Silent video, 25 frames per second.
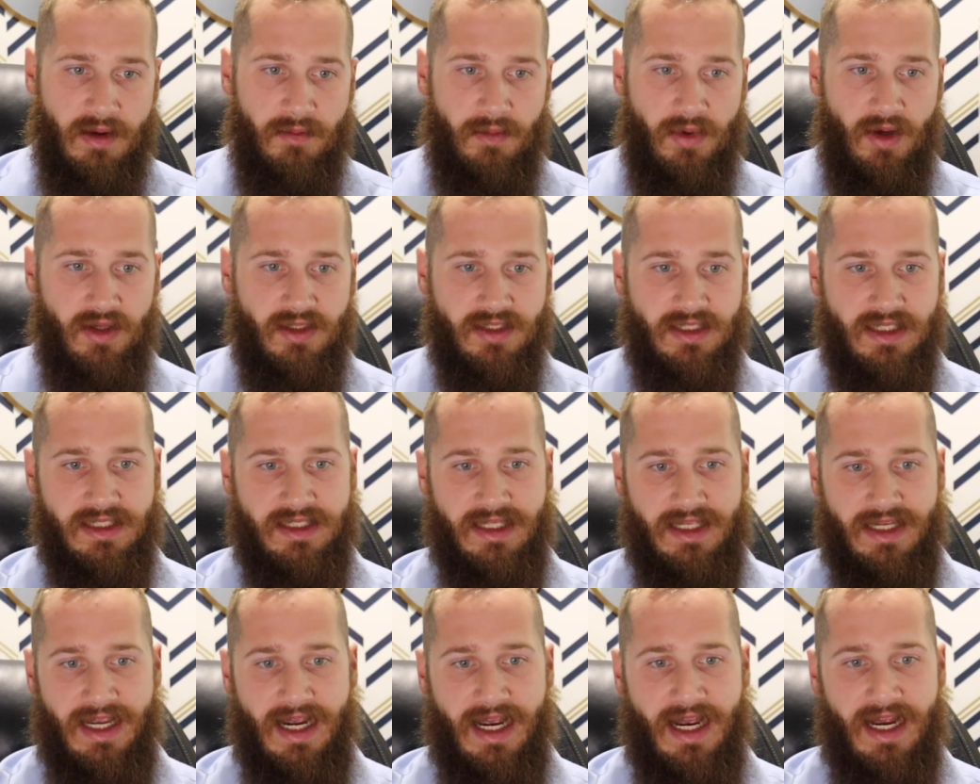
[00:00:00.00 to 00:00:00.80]
Paul says
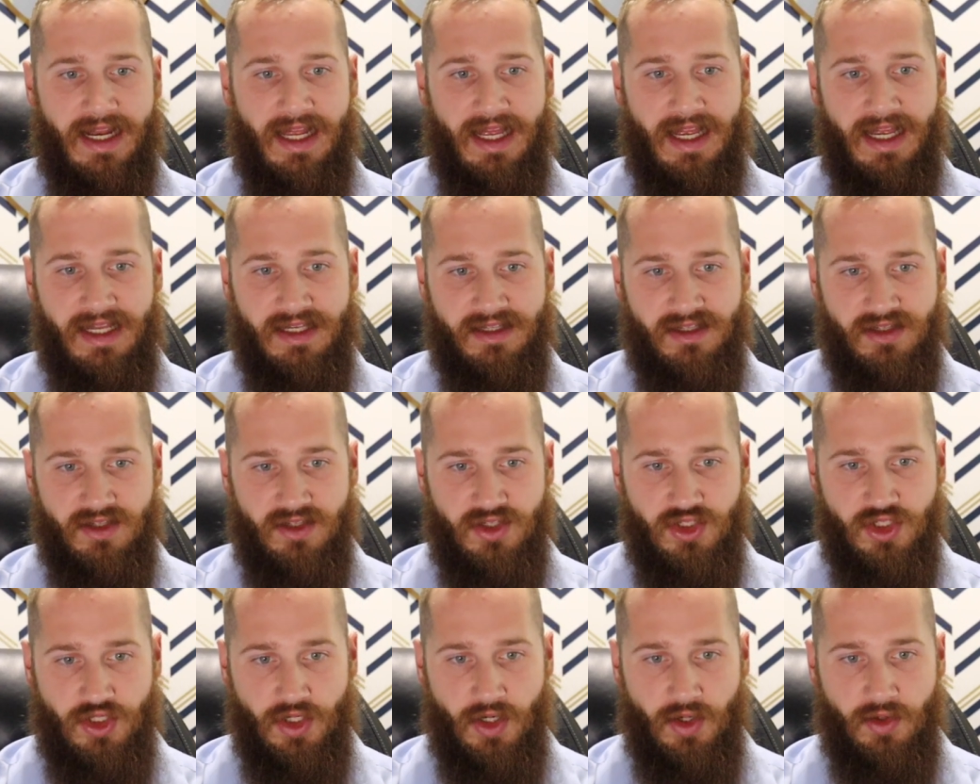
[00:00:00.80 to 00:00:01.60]
that God has
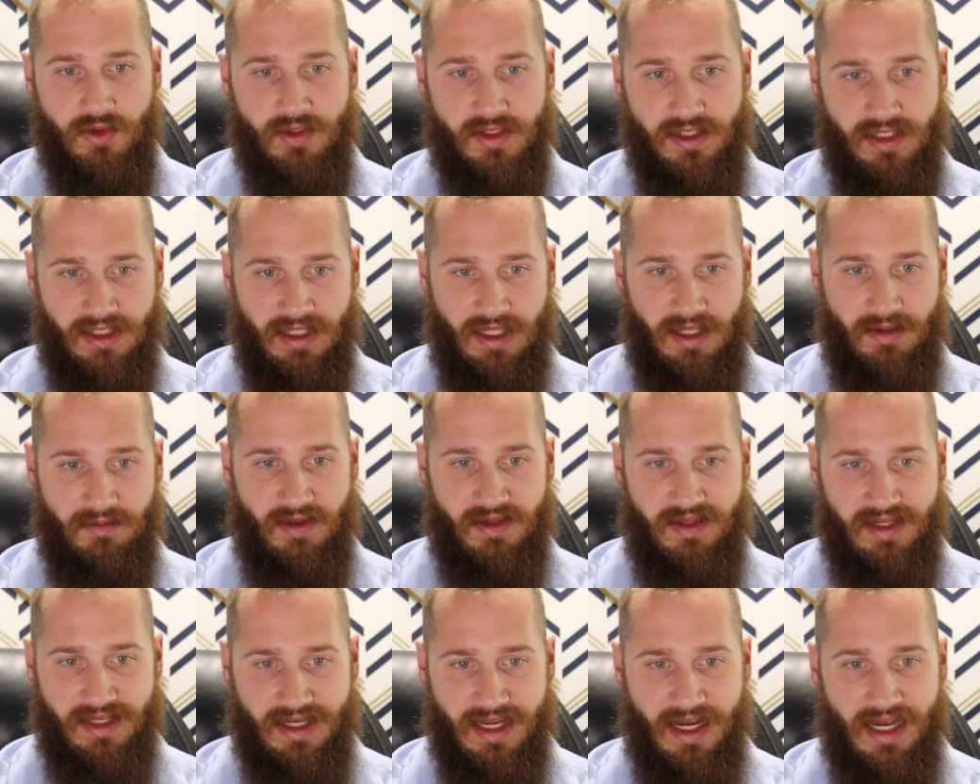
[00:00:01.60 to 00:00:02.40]
chosen them,
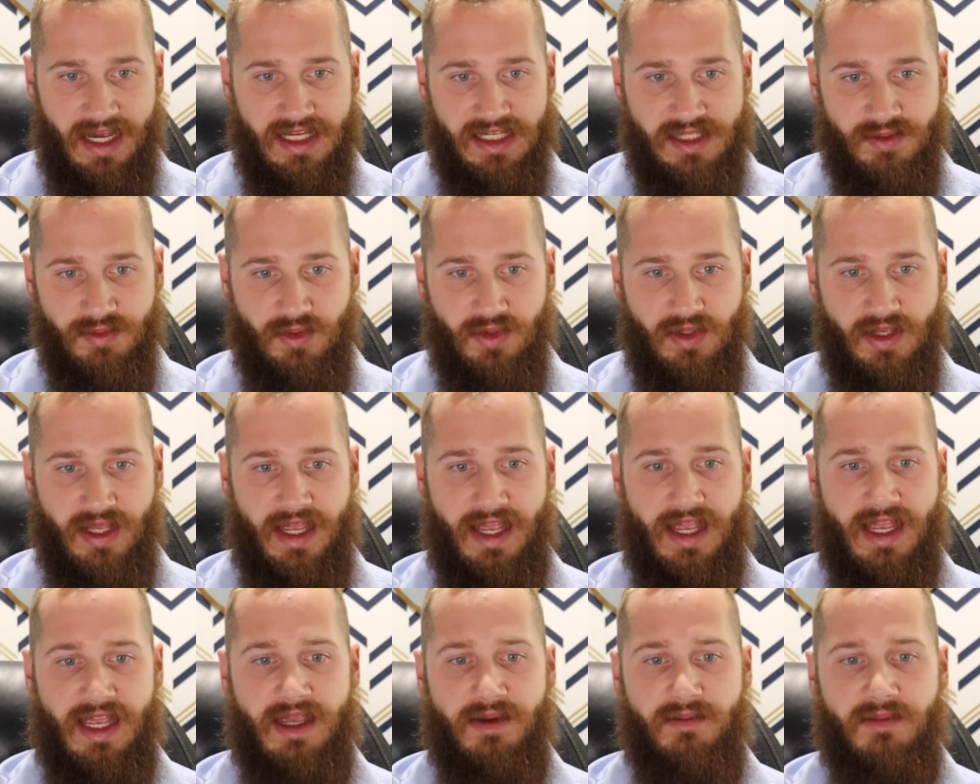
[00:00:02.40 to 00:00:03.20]
that the gospel
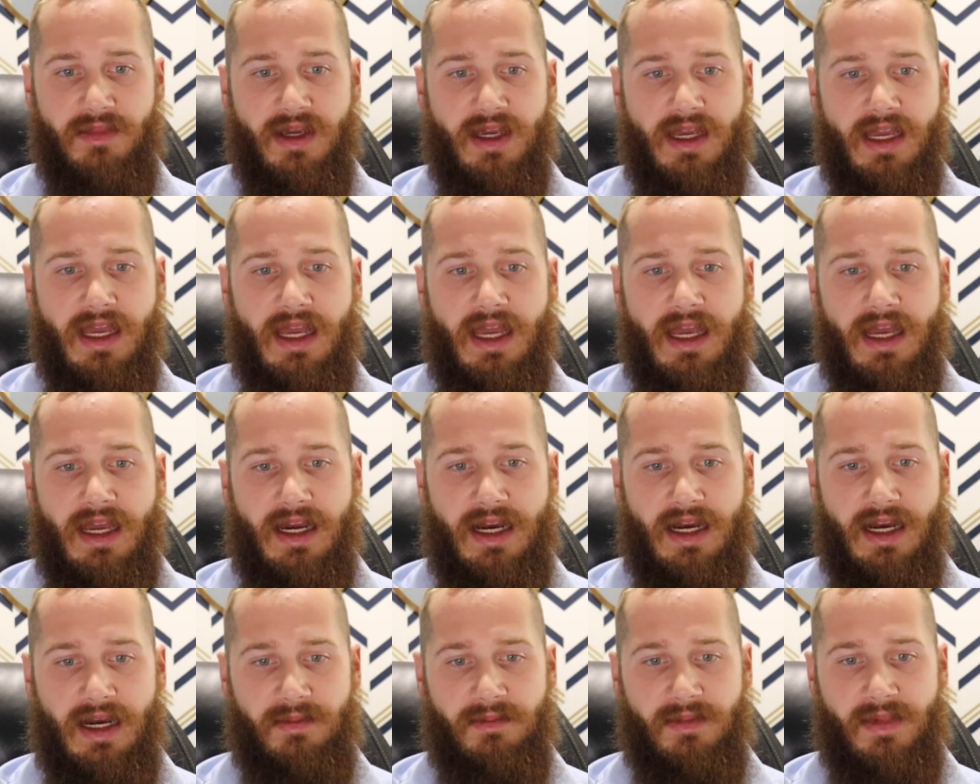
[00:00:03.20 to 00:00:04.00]
came
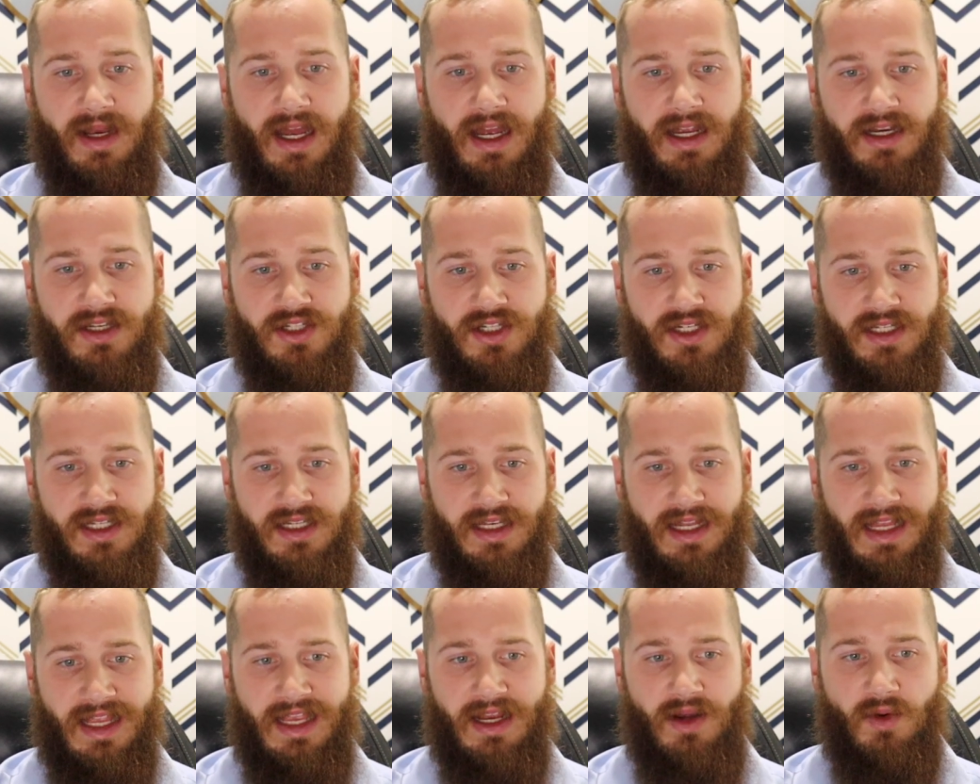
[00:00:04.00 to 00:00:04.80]
um, not
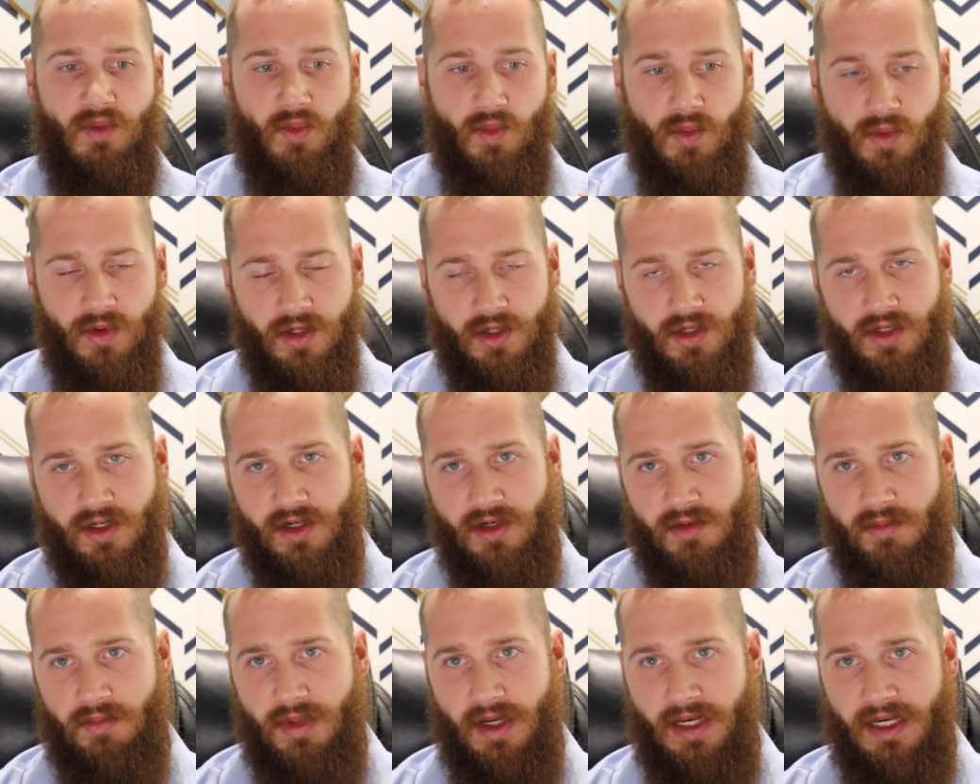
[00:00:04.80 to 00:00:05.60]
just in
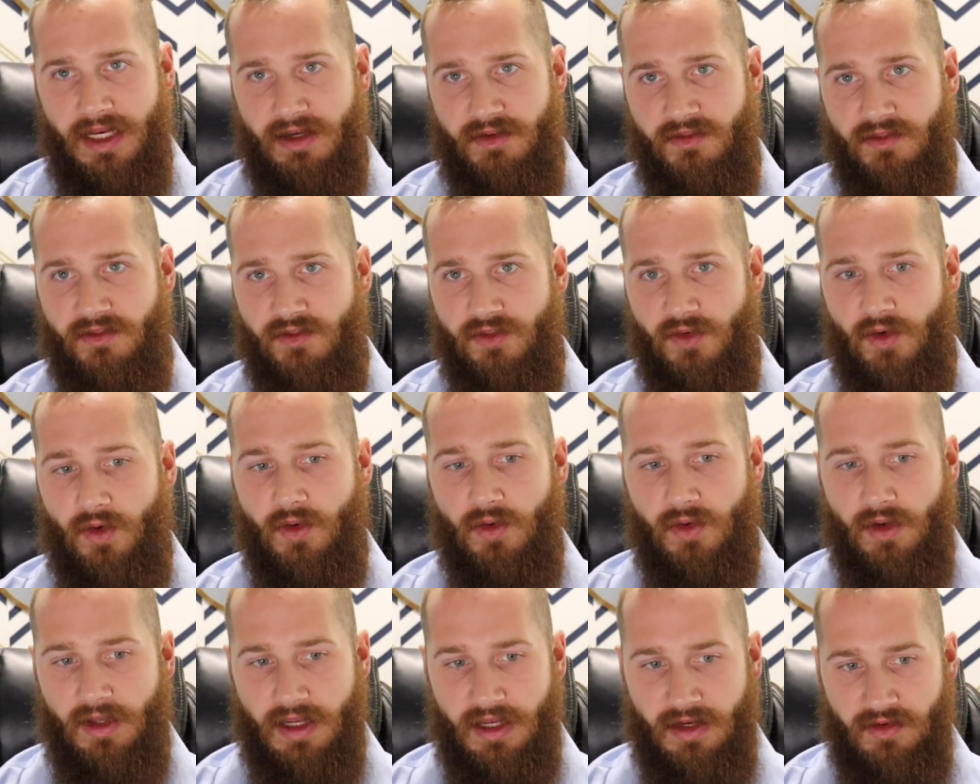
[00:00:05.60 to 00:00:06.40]
word, but in
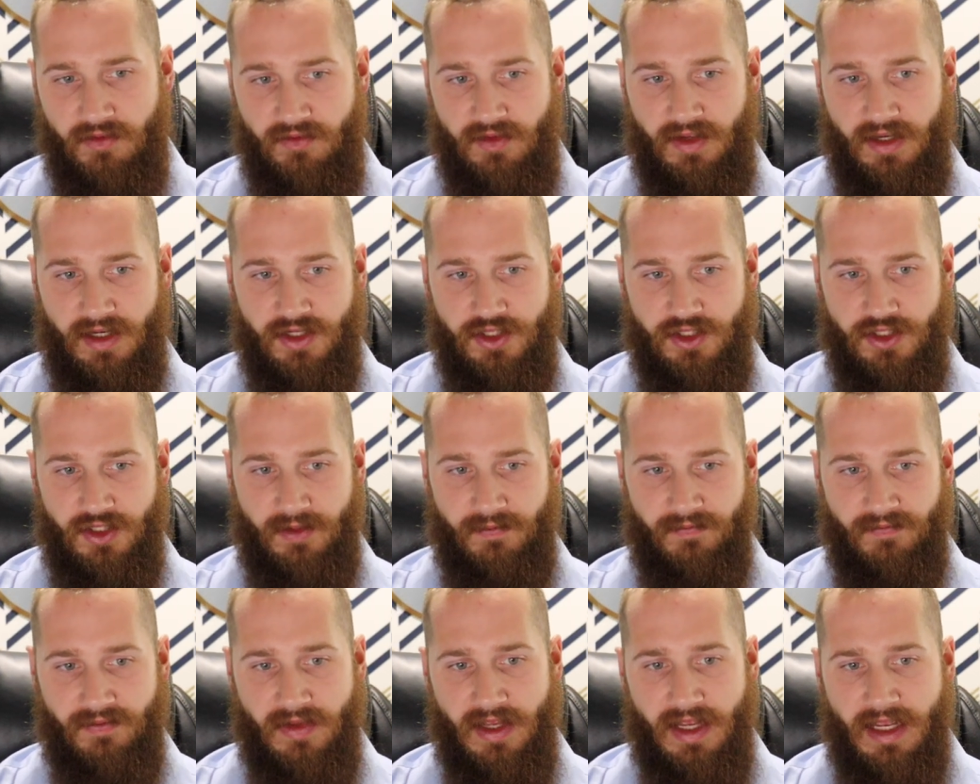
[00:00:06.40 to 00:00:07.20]
full
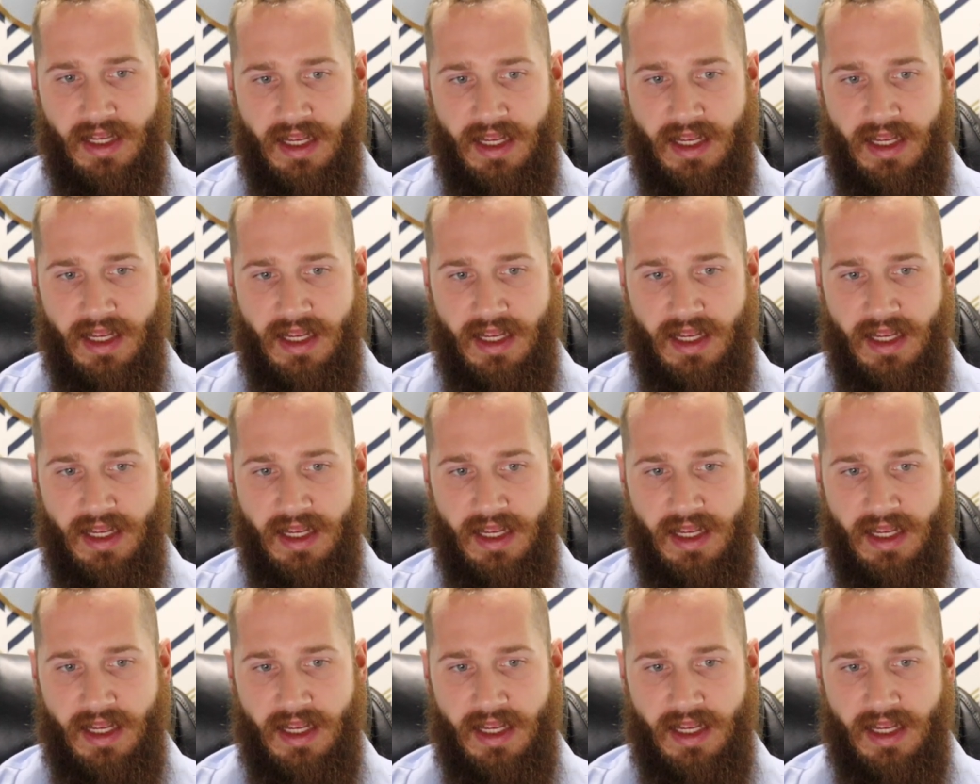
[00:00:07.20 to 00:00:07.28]
conviction.